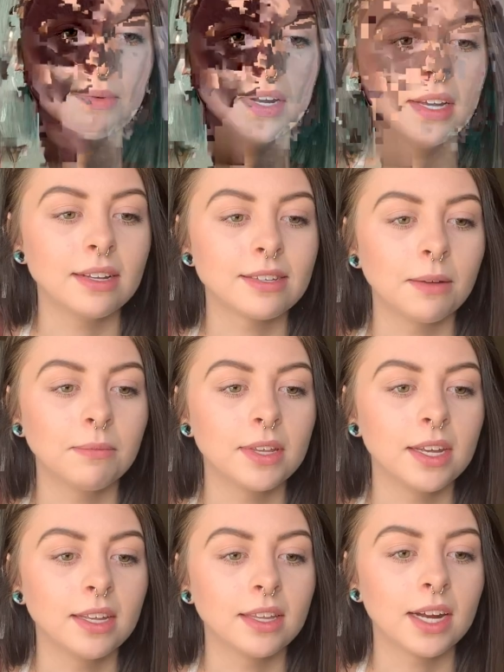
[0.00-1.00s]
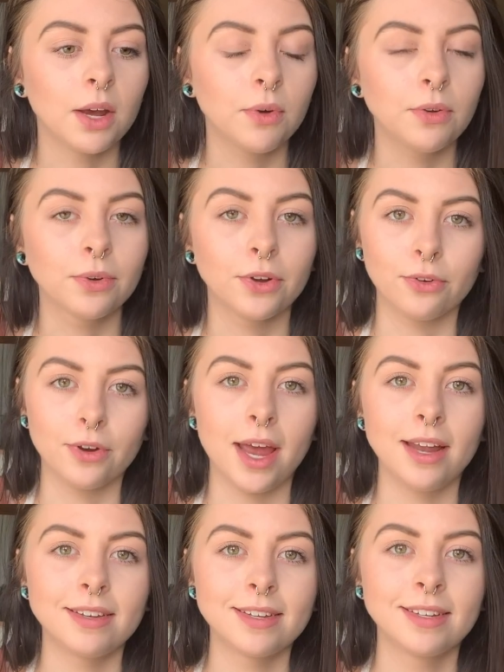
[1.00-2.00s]
want to get something that I would
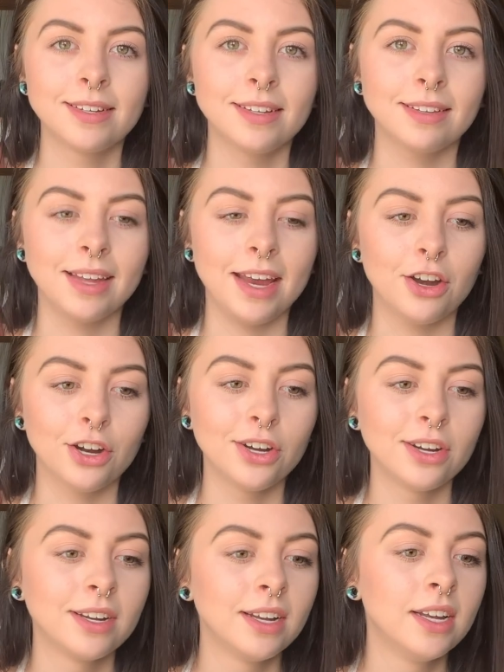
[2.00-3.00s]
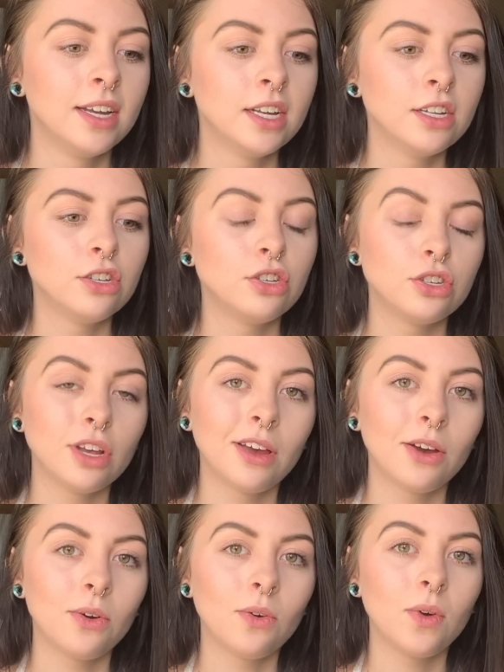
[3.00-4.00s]
regret later.
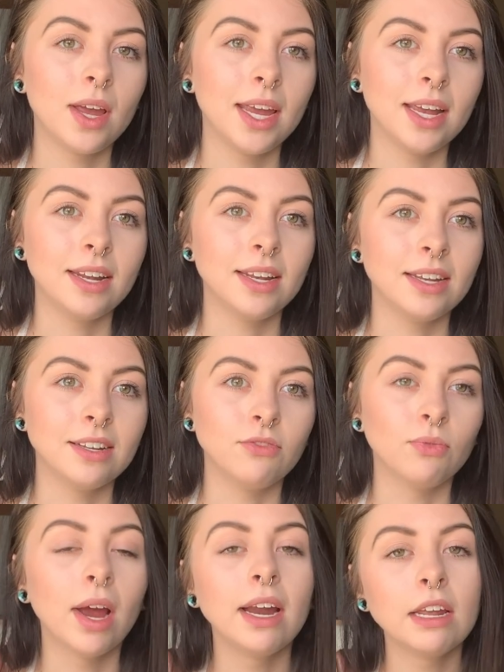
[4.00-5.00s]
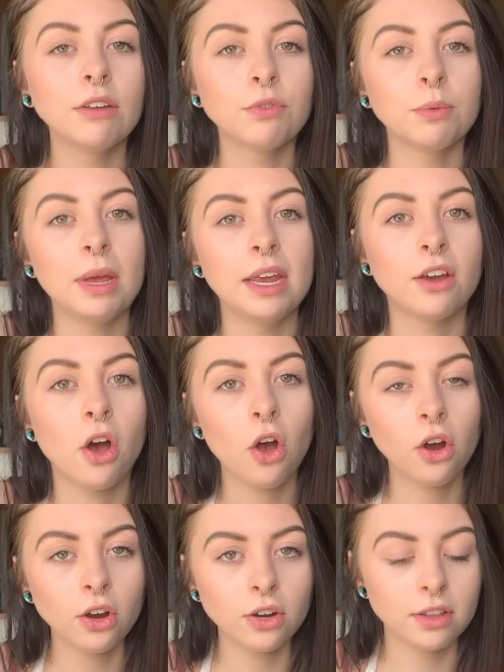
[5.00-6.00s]
So it is writing from a
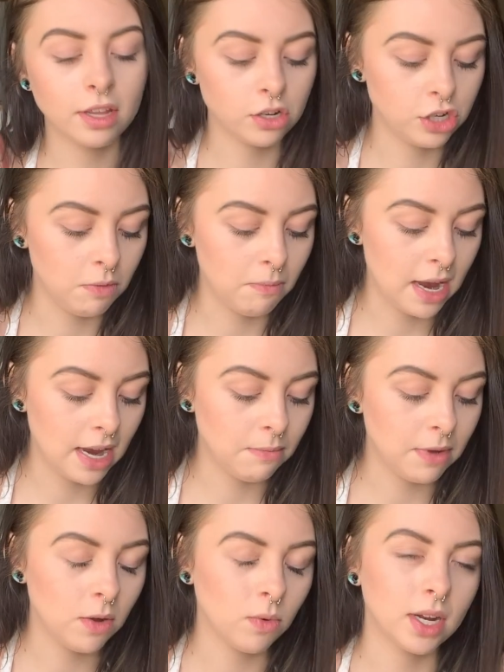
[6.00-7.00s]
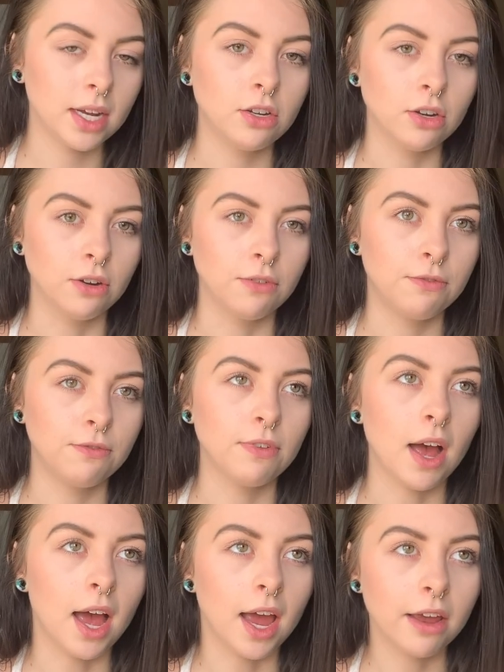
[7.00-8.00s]
card that she made me when I turned
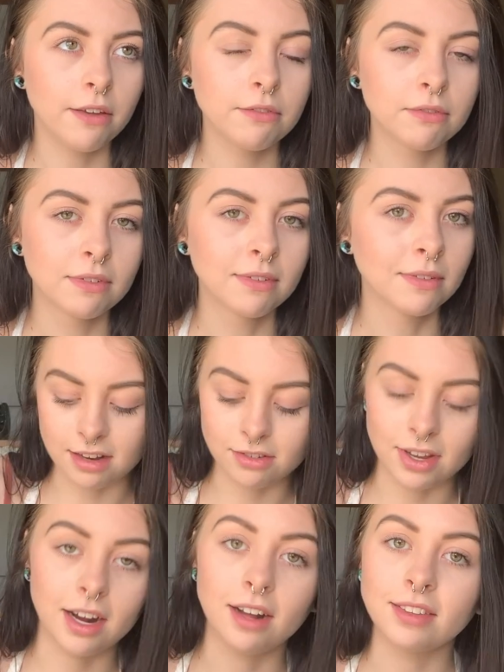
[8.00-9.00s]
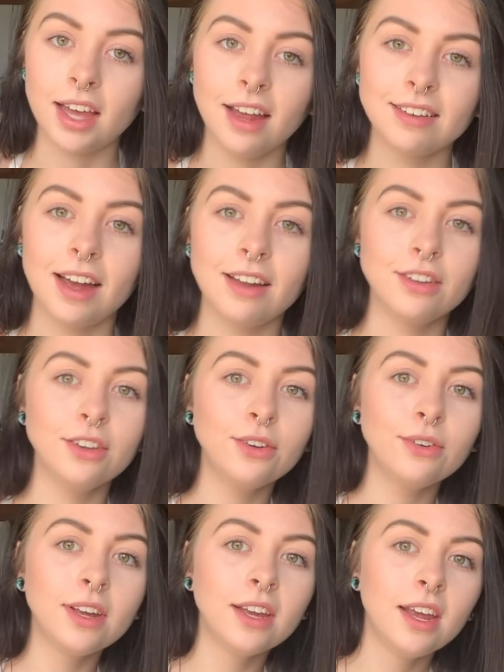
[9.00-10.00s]
5. So I got that
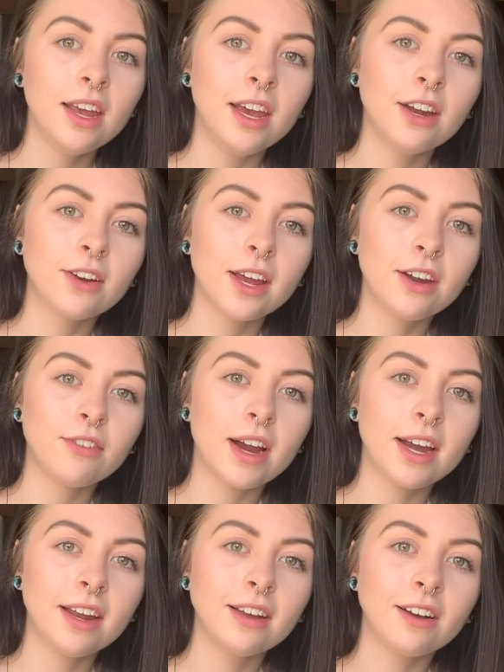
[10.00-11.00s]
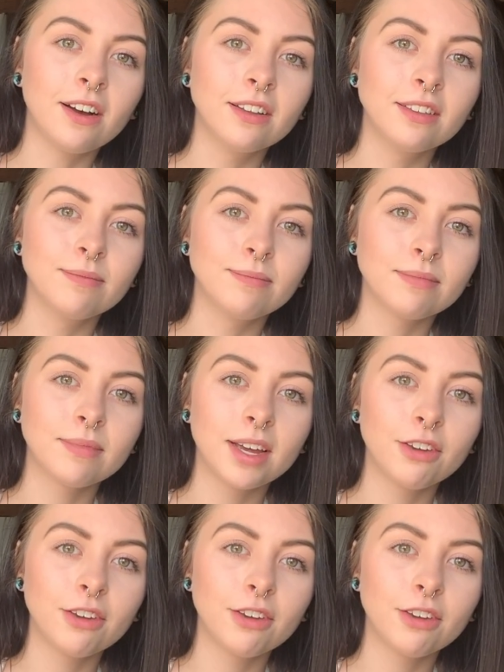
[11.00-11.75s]
tattooed in her handwriting on my